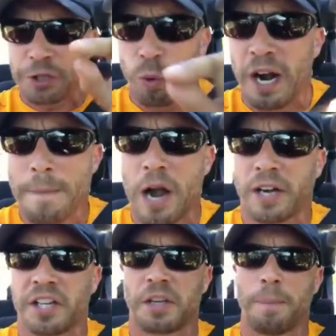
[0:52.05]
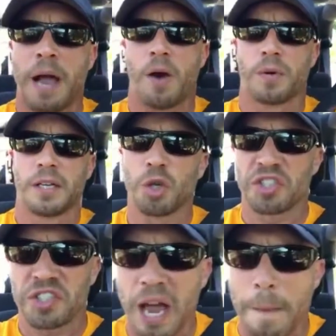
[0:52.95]
That's what America's about. So
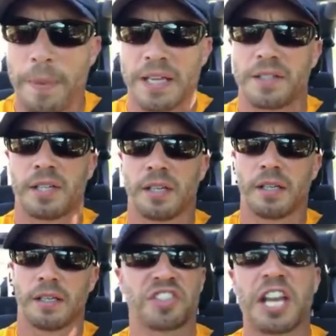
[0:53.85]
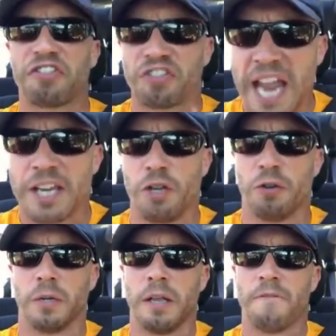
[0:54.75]
stop it. Just say thank
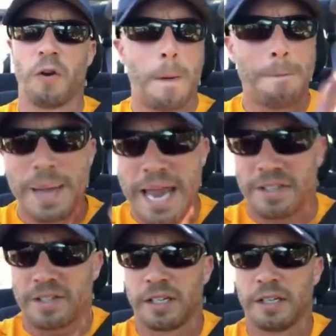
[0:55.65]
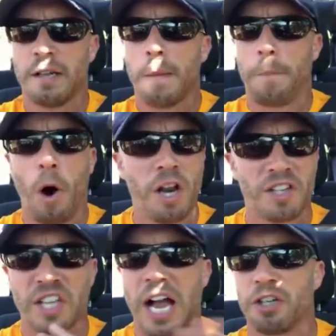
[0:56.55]
you for a minute. Put
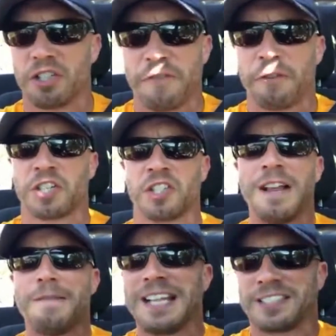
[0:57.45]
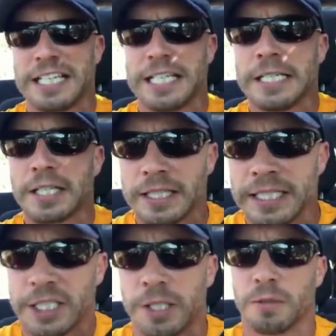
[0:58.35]
aside your differences and say
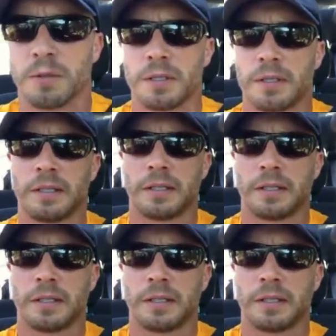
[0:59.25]
thank you.